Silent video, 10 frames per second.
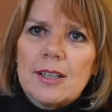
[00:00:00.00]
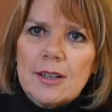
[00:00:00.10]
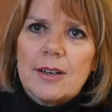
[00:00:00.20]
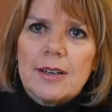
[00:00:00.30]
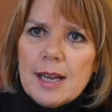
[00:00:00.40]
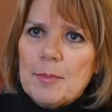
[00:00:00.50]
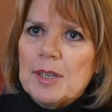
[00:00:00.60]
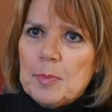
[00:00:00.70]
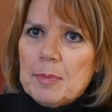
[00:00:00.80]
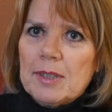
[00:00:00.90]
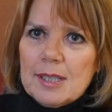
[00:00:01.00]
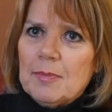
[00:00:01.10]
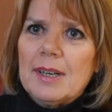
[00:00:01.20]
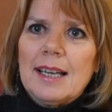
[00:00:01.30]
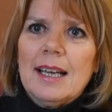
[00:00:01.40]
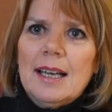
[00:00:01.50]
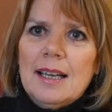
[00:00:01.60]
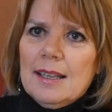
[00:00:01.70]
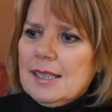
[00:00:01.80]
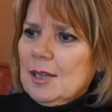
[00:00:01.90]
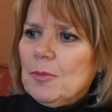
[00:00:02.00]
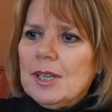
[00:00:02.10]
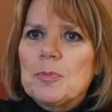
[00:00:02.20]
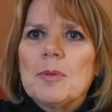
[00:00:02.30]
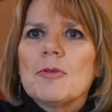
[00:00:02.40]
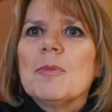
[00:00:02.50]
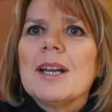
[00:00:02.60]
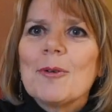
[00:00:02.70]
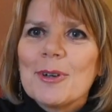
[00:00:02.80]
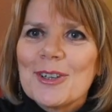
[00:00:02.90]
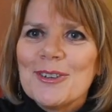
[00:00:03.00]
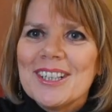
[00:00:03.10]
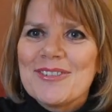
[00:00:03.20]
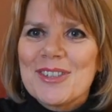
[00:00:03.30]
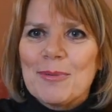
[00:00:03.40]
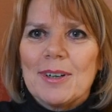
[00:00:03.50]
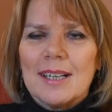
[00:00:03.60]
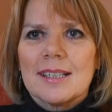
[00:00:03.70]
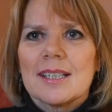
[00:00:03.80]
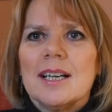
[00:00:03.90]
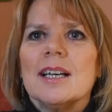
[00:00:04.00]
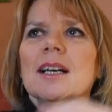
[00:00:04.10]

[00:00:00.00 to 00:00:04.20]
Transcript: A lot of the time it's people simply, the same way as people from here want to go and live somewhere else.